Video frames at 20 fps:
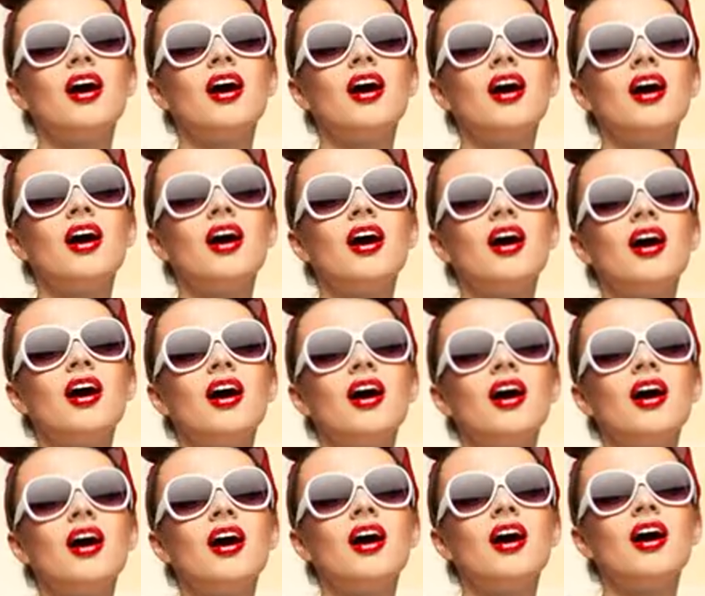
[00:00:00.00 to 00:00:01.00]

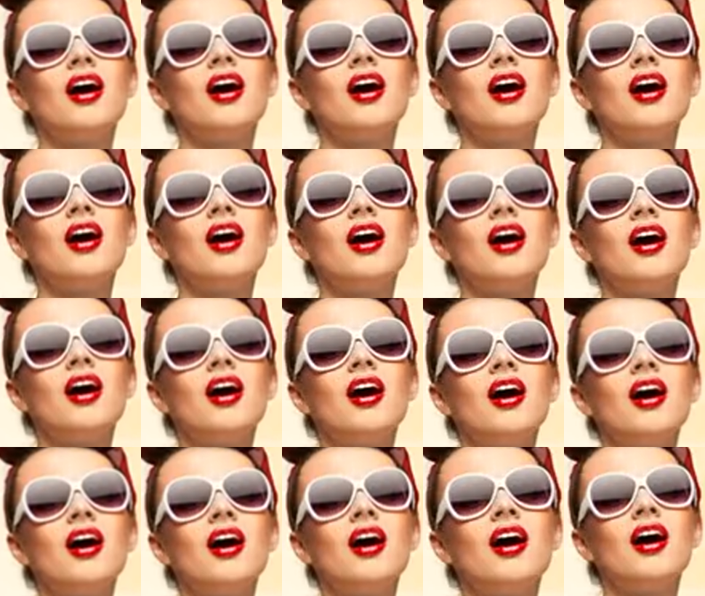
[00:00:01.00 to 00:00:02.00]

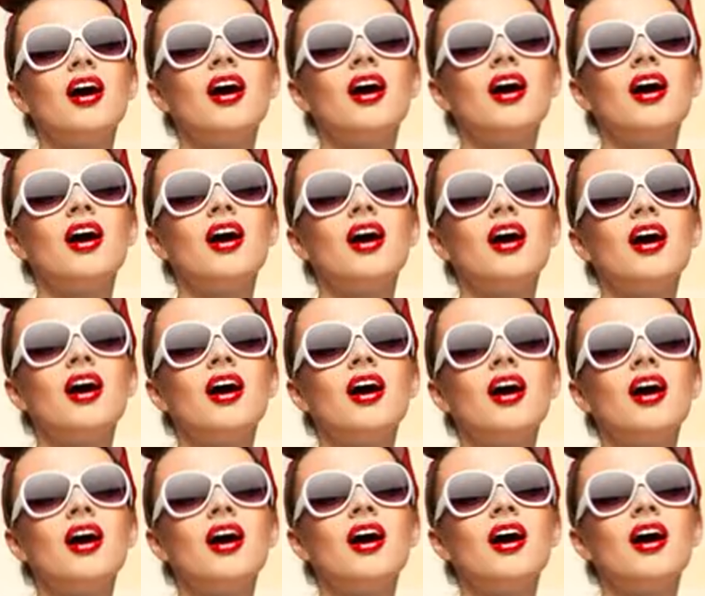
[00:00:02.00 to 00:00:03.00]

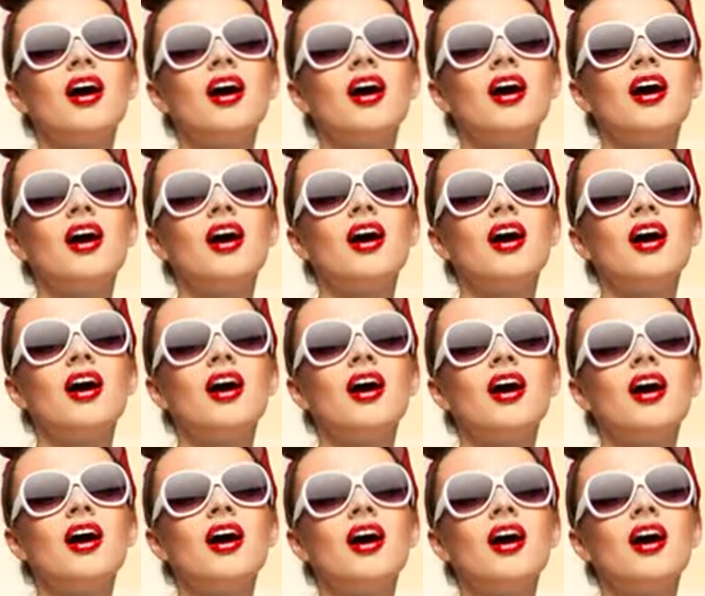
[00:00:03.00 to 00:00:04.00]

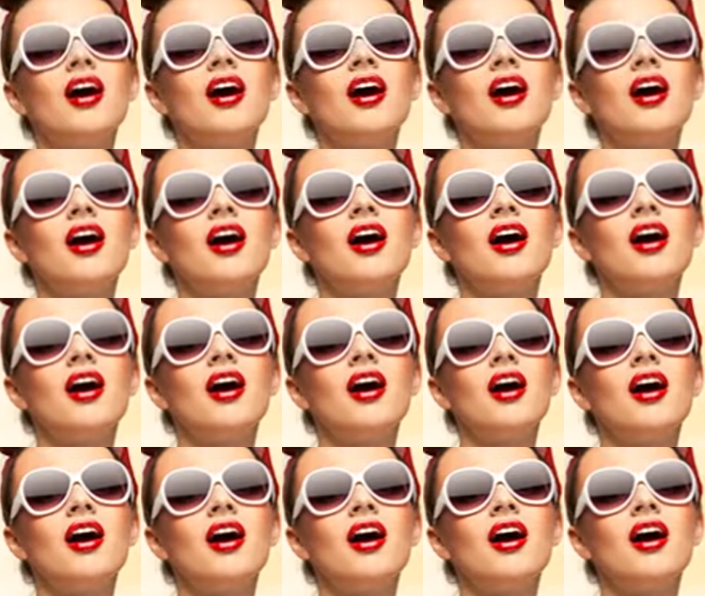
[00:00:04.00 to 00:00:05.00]

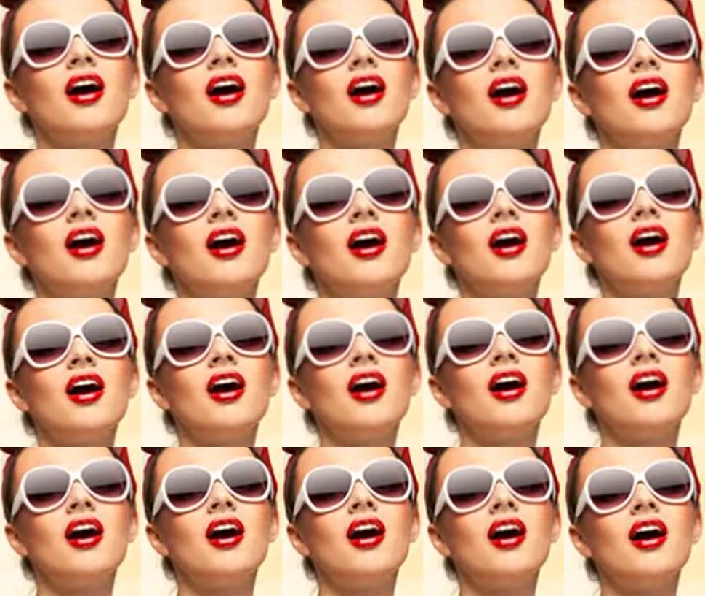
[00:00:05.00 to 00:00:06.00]

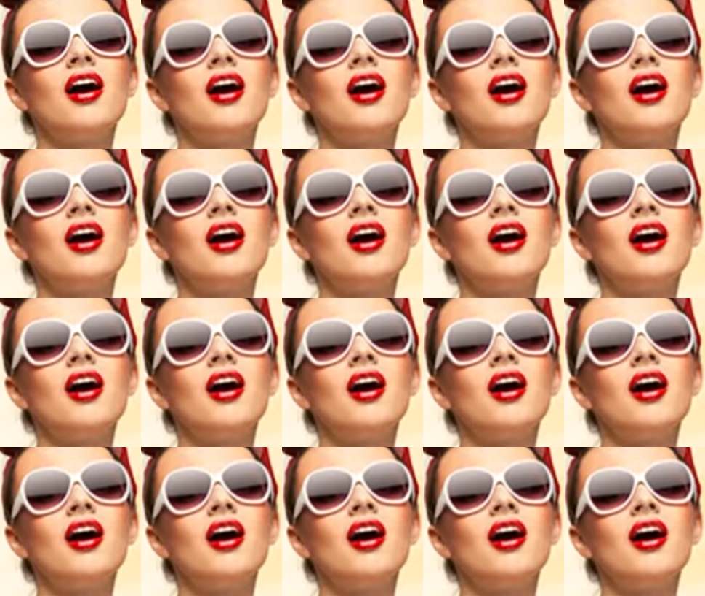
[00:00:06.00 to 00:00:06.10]
[no speech]